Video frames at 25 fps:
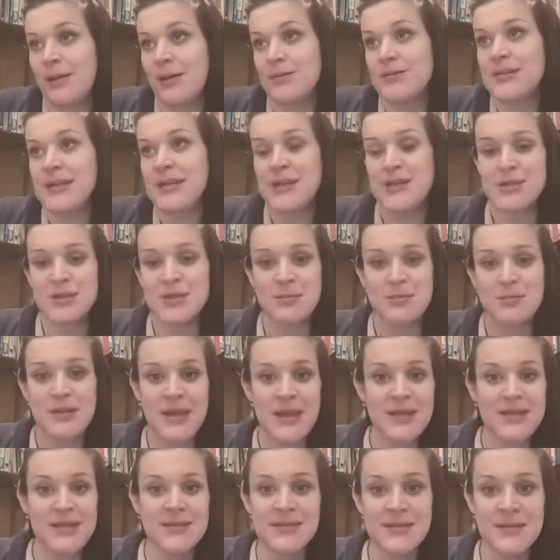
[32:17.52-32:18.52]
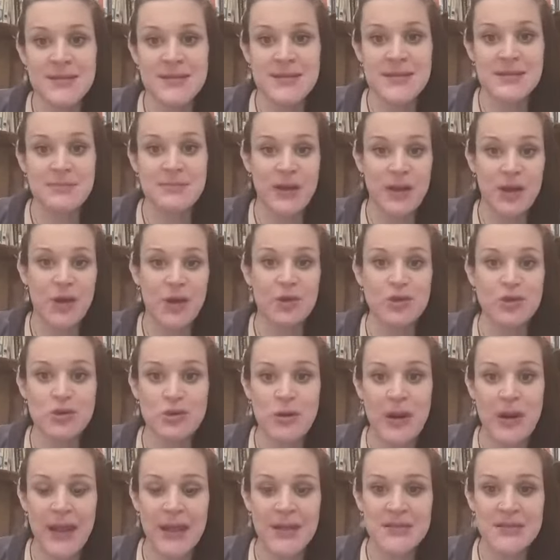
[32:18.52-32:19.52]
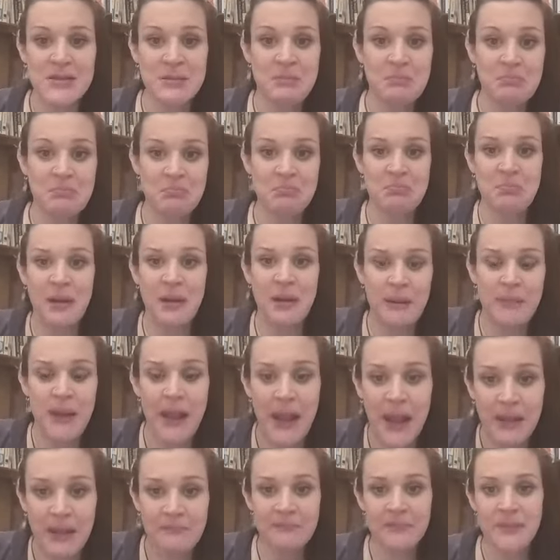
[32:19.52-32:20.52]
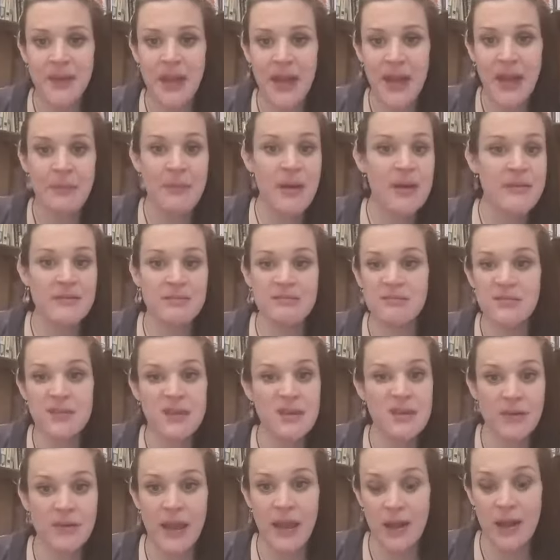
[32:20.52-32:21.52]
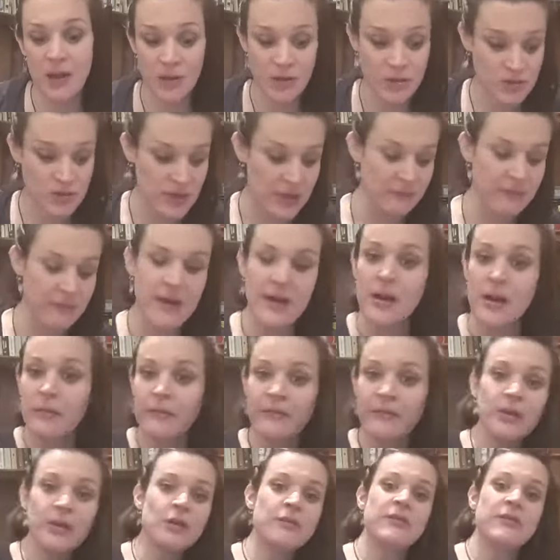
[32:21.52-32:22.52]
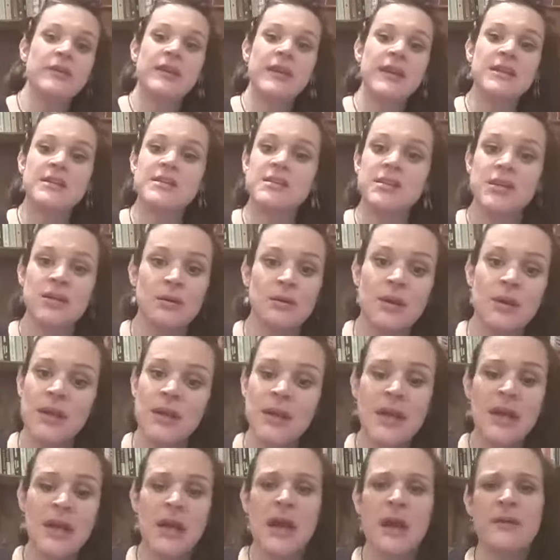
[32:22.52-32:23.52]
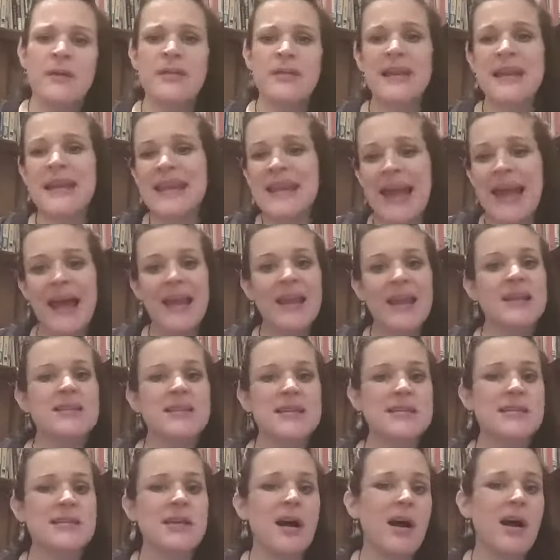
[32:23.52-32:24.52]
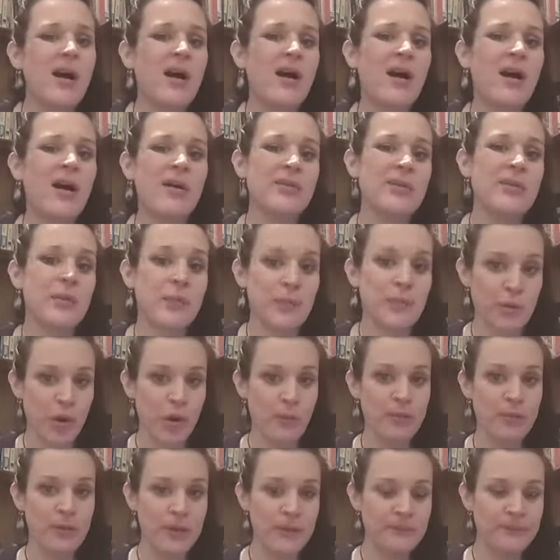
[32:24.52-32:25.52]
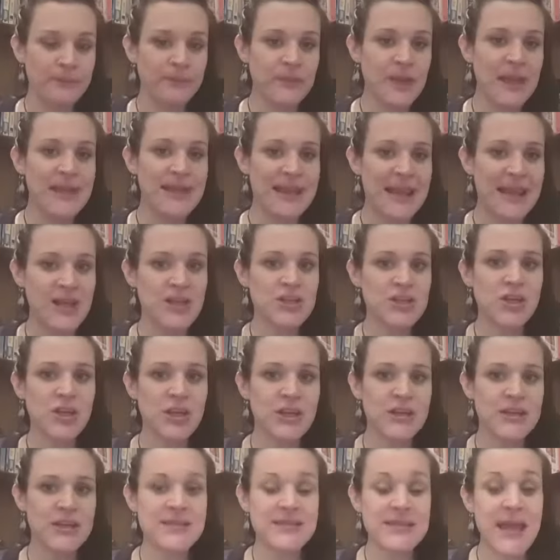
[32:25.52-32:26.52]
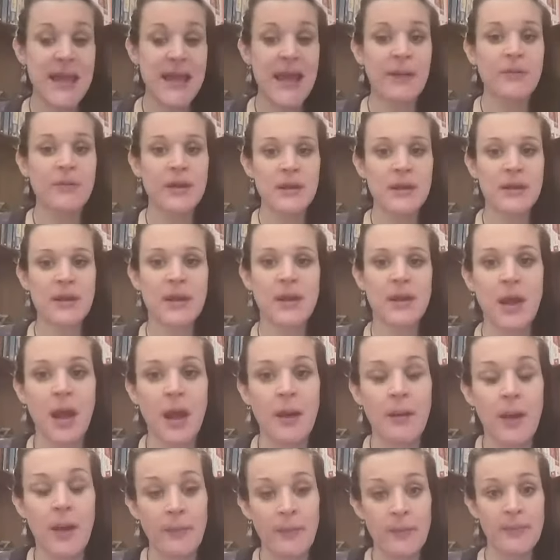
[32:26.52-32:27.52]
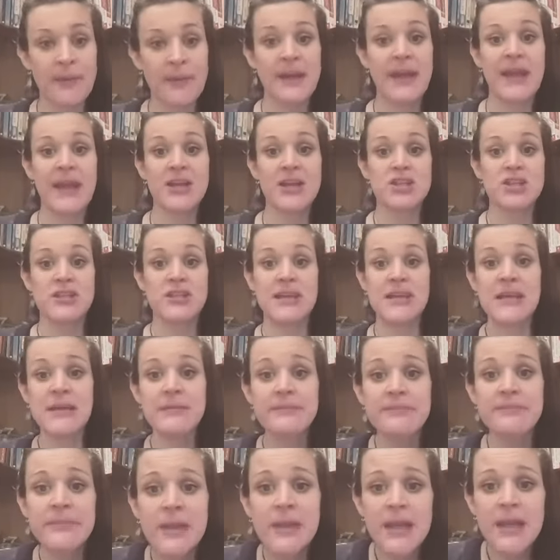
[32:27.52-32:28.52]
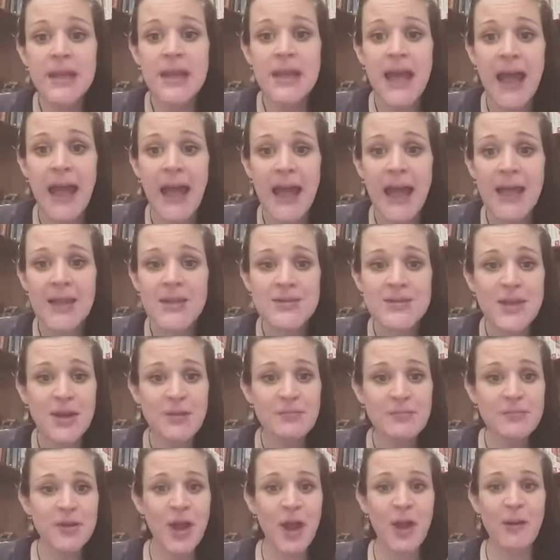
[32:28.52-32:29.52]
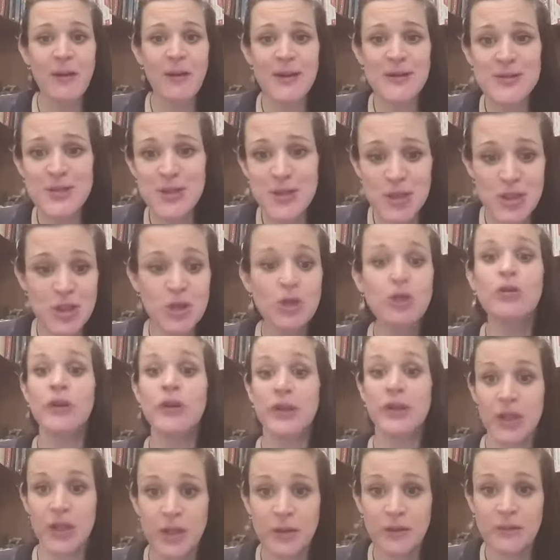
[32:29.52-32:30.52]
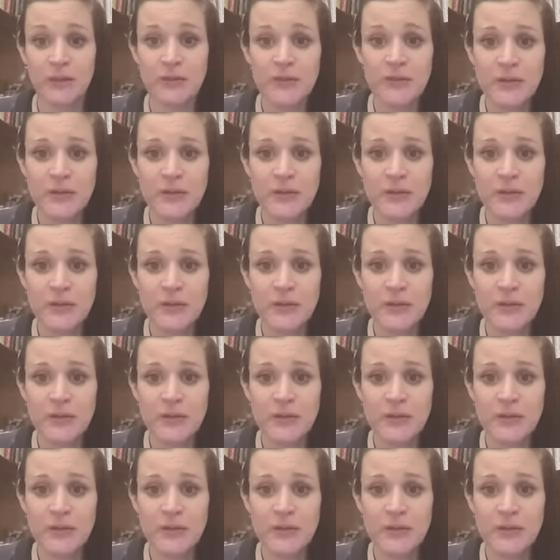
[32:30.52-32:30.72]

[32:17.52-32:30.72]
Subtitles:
teach them this. This is my contract, blah, blah, blah. And you'll get a contract written up for you if you need to. The legalities aren't the problem unless you're going to say, I'm a PhD and I'm going to cure you.